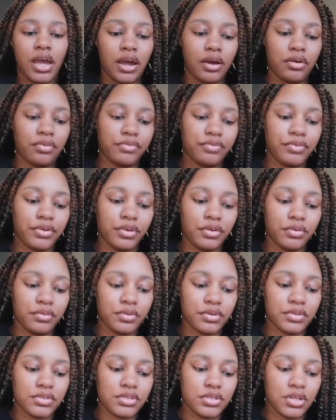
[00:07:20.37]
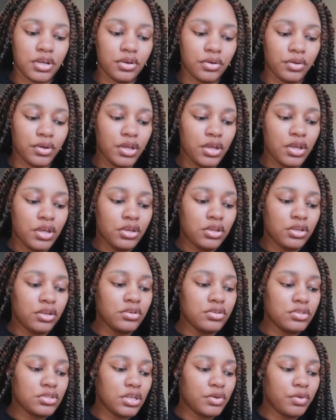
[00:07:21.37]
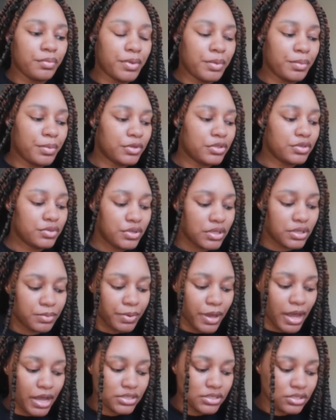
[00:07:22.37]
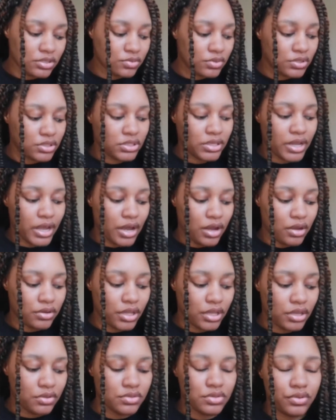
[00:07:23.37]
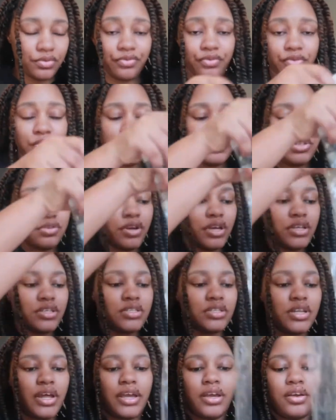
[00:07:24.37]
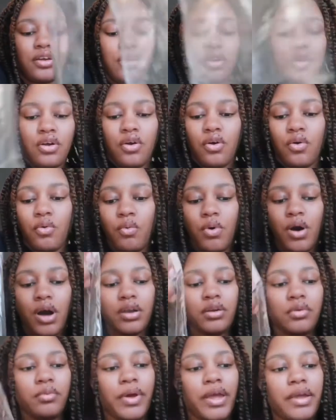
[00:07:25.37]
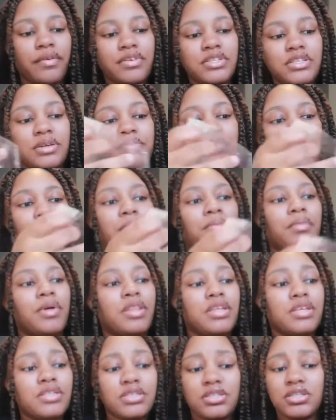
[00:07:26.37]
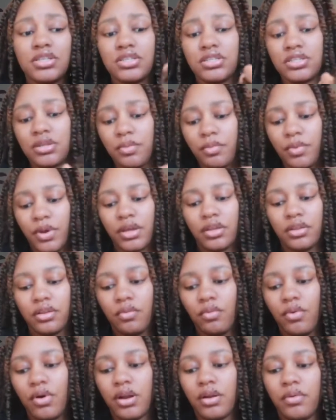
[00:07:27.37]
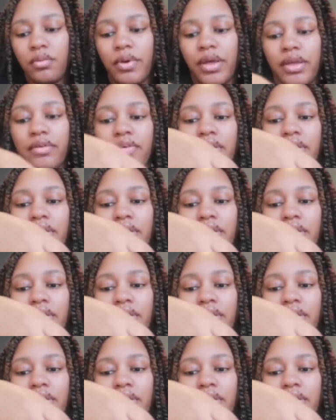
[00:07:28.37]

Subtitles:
out for you. So usually when people do this passion twist style, they use the free tress like water wave or something, but this is just some regular water wave